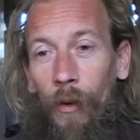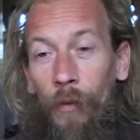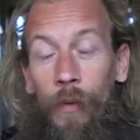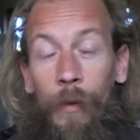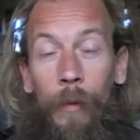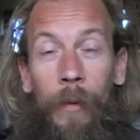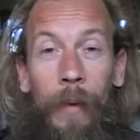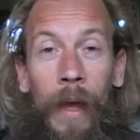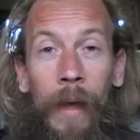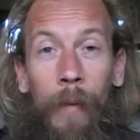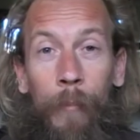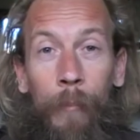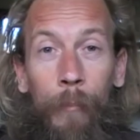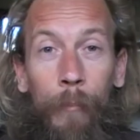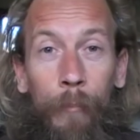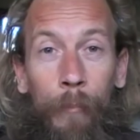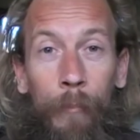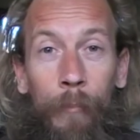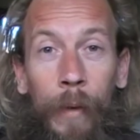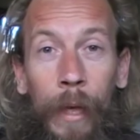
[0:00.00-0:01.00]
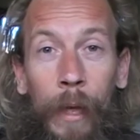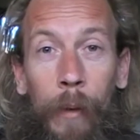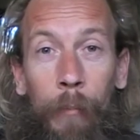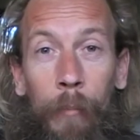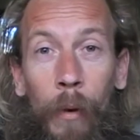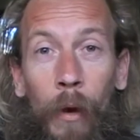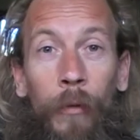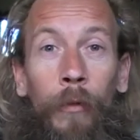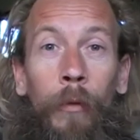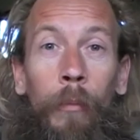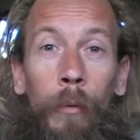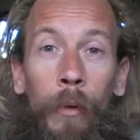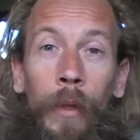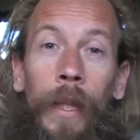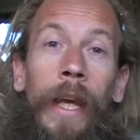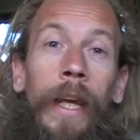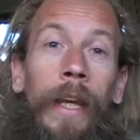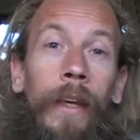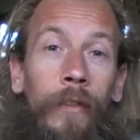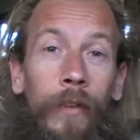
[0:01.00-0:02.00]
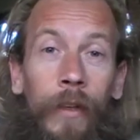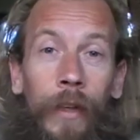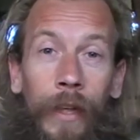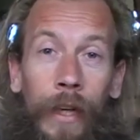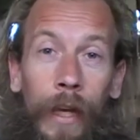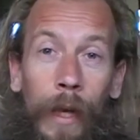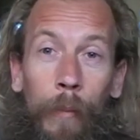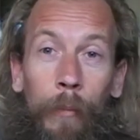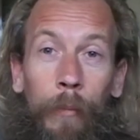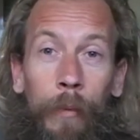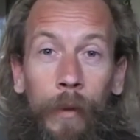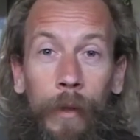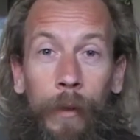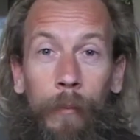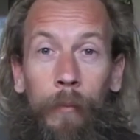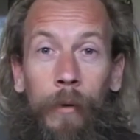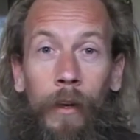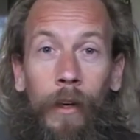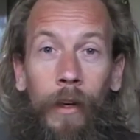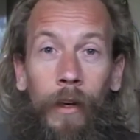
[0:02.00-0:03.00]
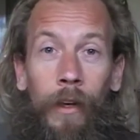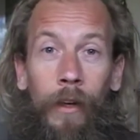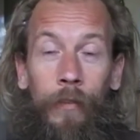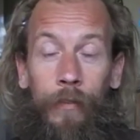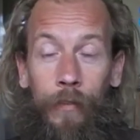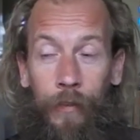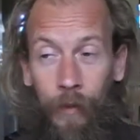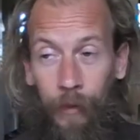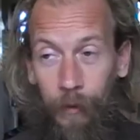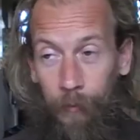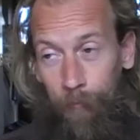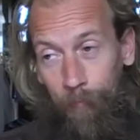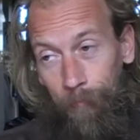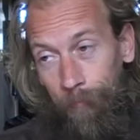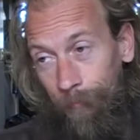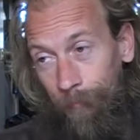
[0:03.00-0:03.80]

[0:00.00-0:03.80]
it being possible that is going to happen in my lifetime.